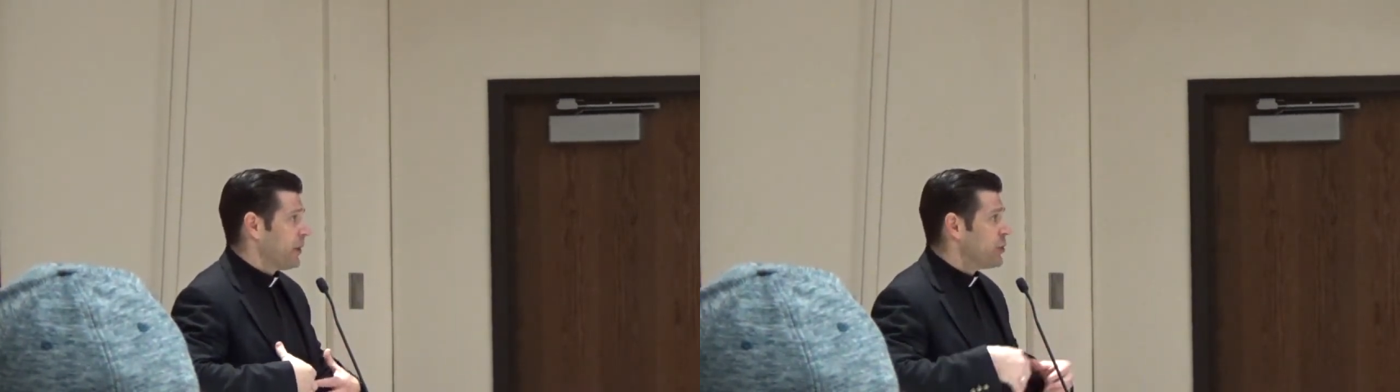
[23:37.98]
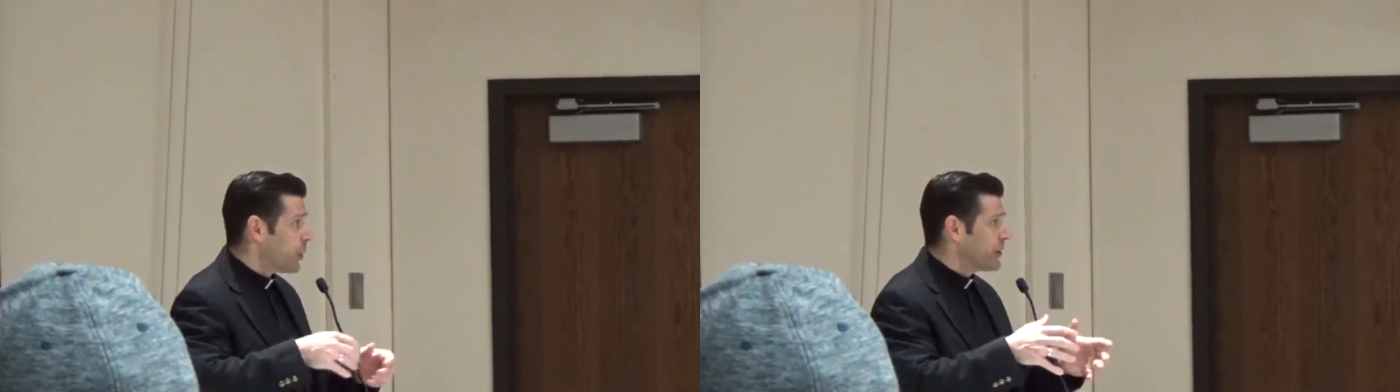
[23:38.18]

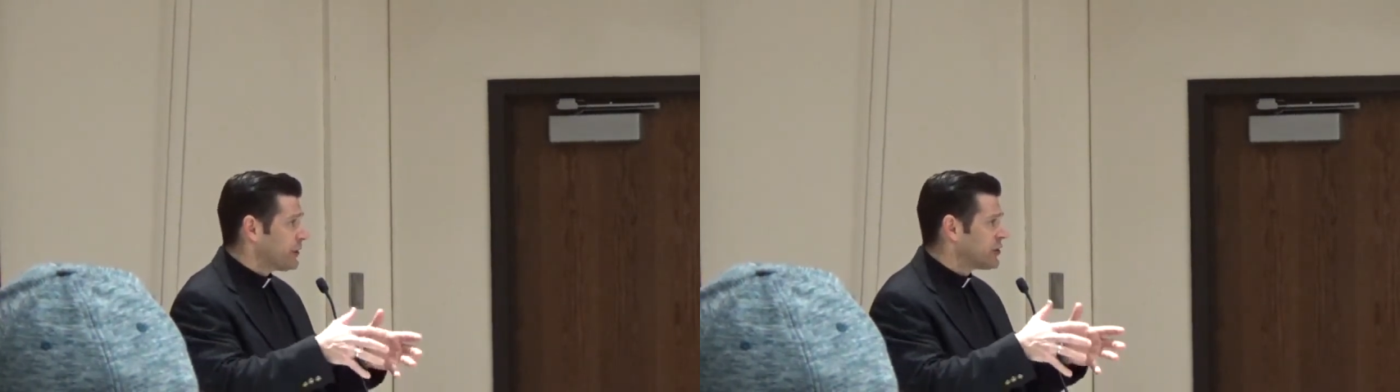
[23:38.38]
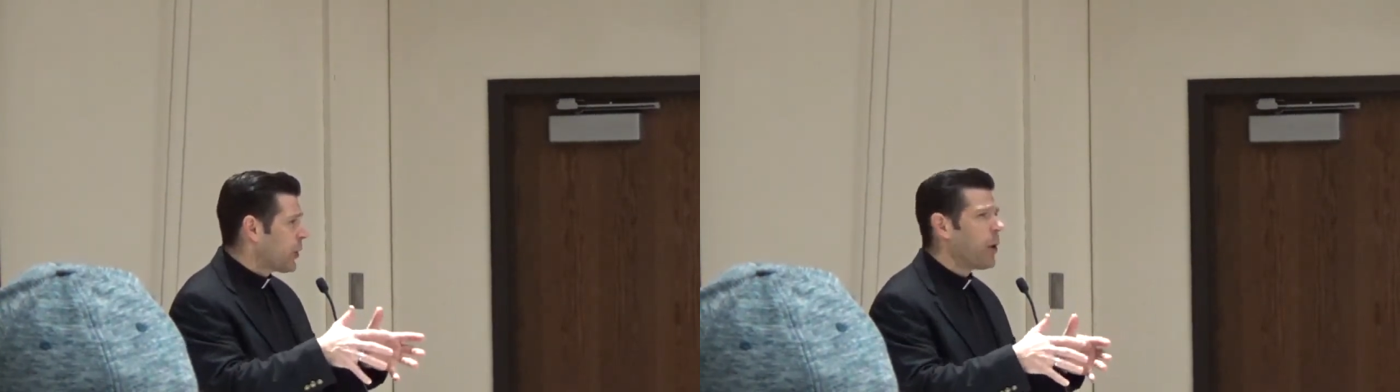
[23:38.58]
You're
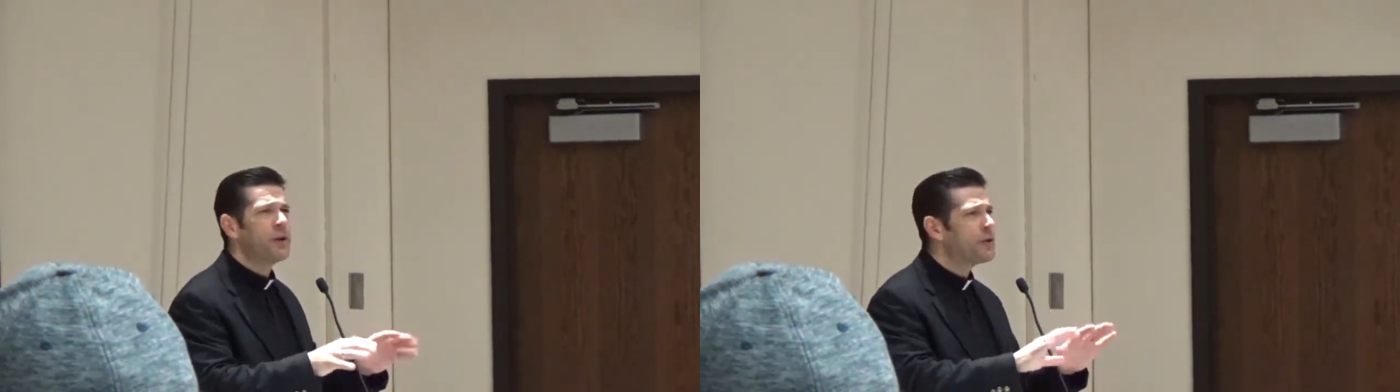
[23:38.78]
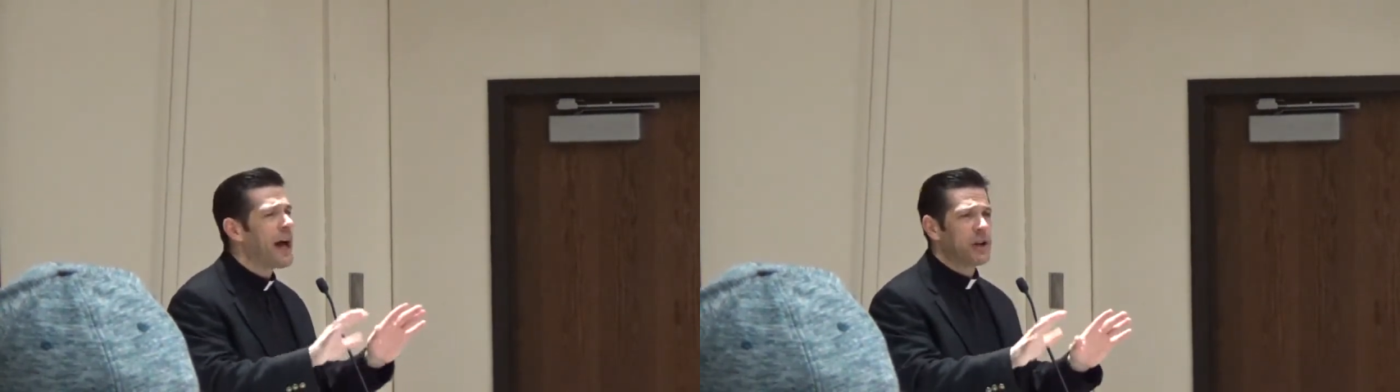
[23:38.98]
your soul,
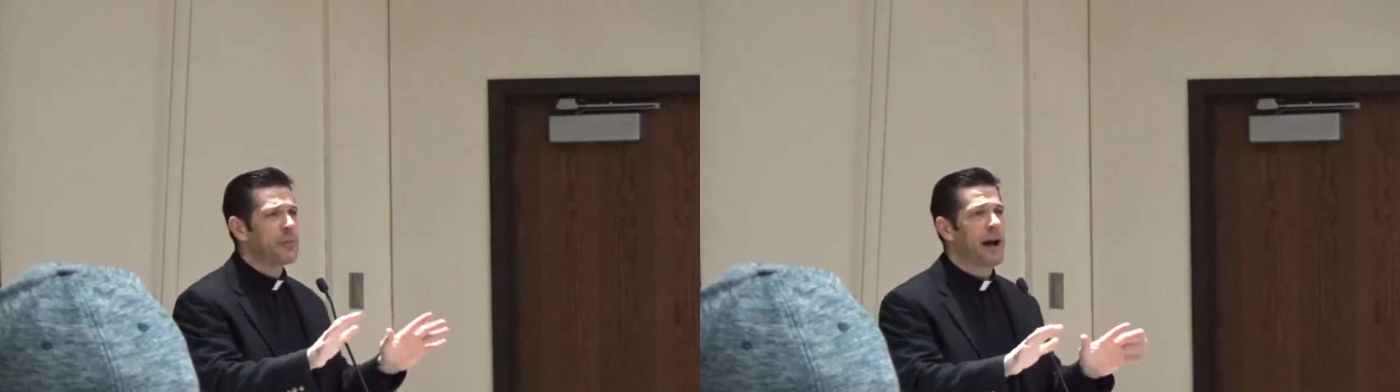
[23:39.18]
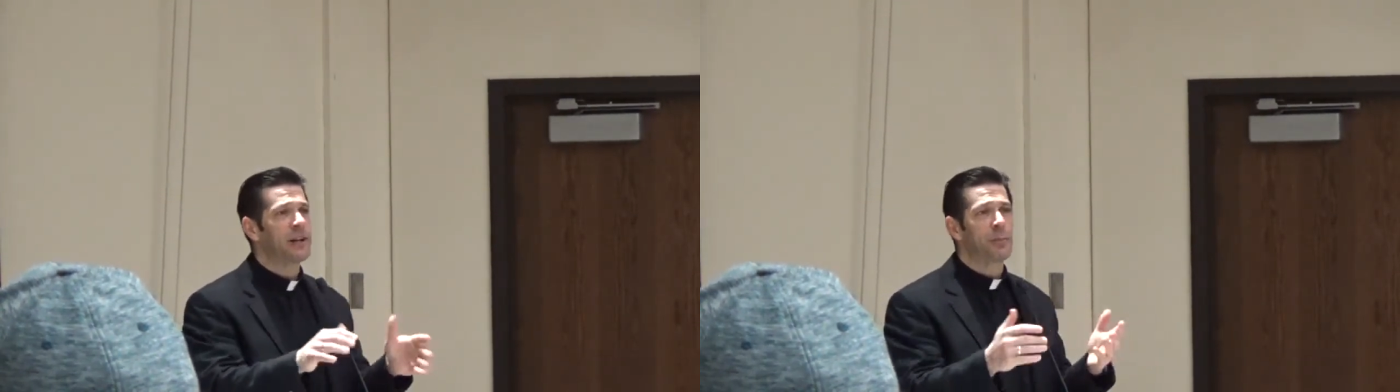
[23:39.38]
you're not your
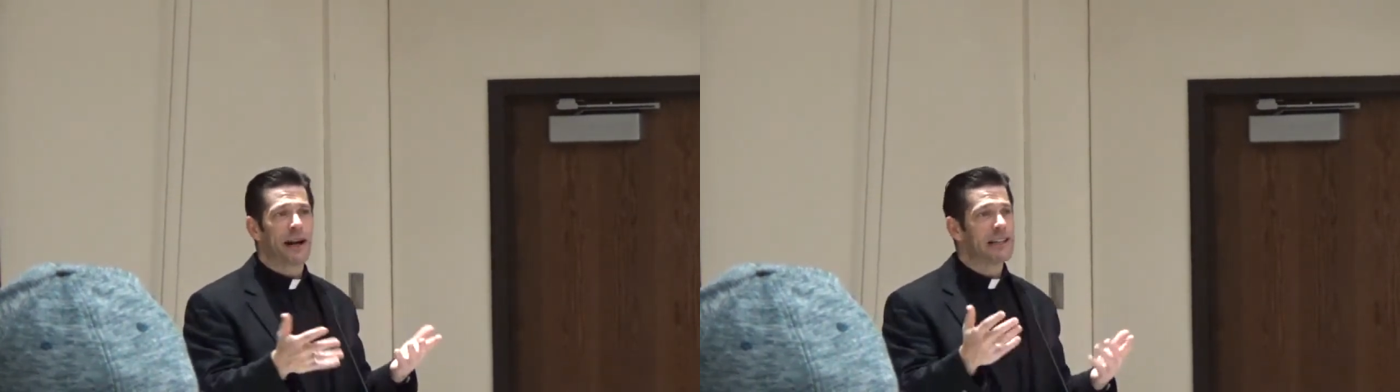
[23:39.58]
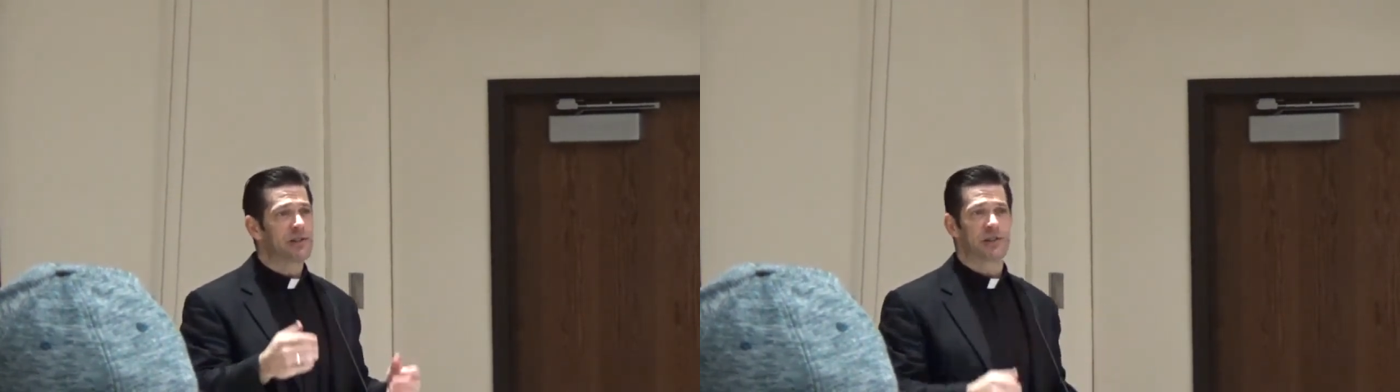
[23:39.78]
body. Your
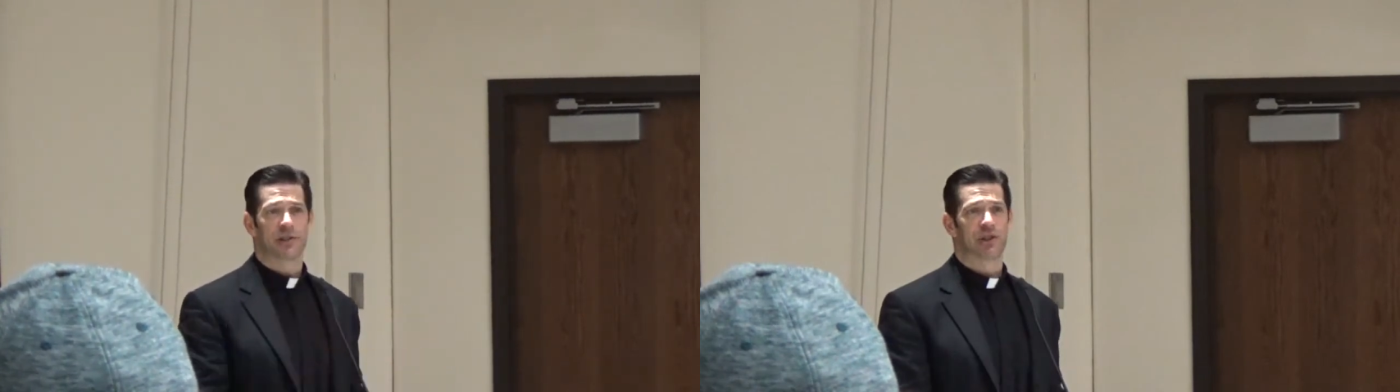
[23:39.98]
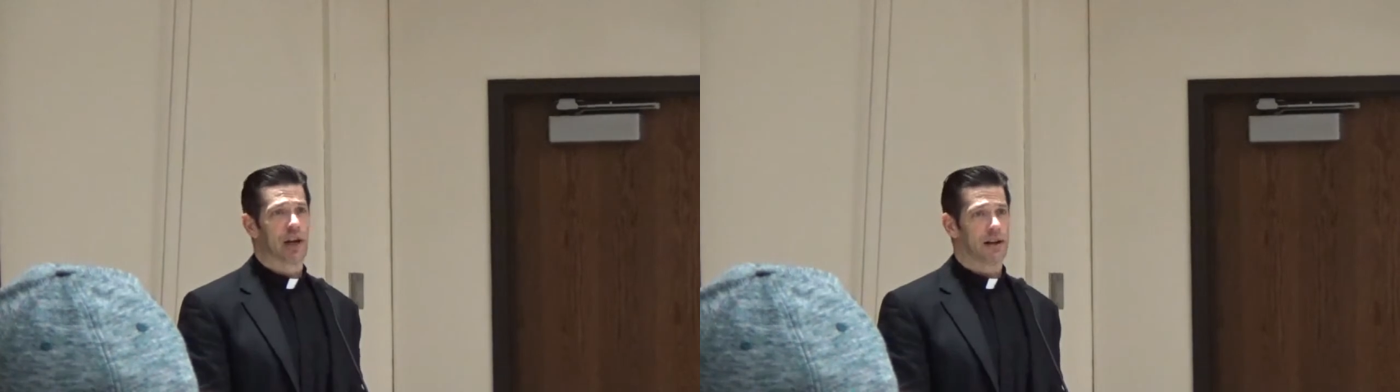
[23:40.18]
body is just a
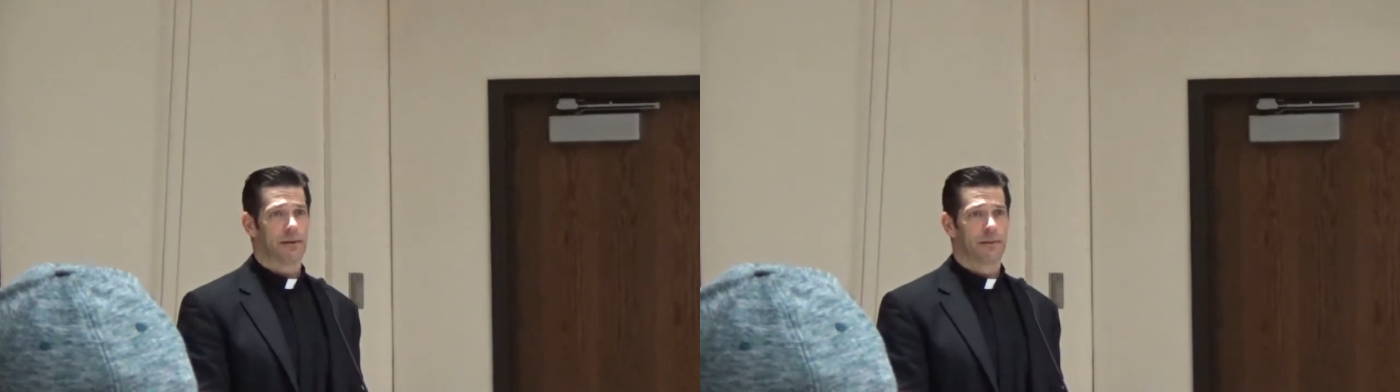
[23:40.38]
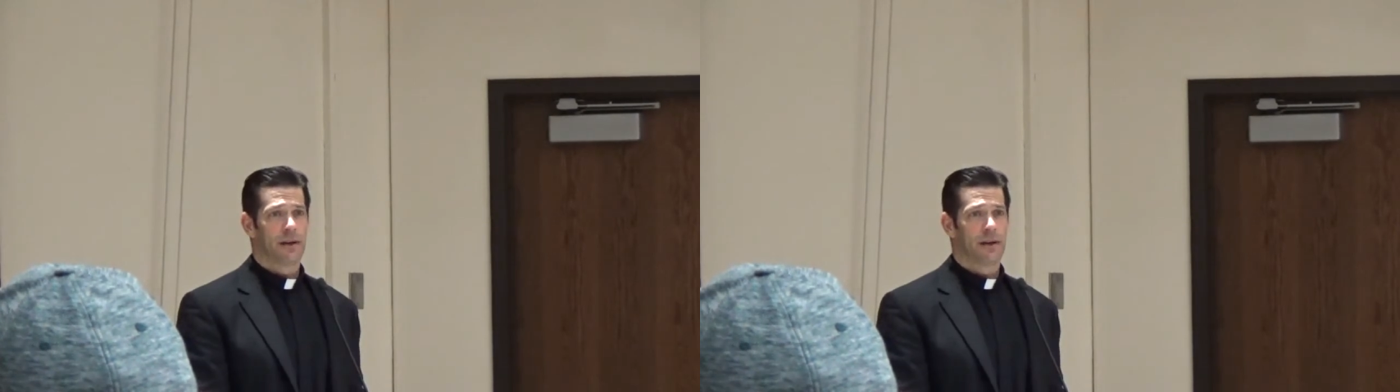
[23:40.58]
shell.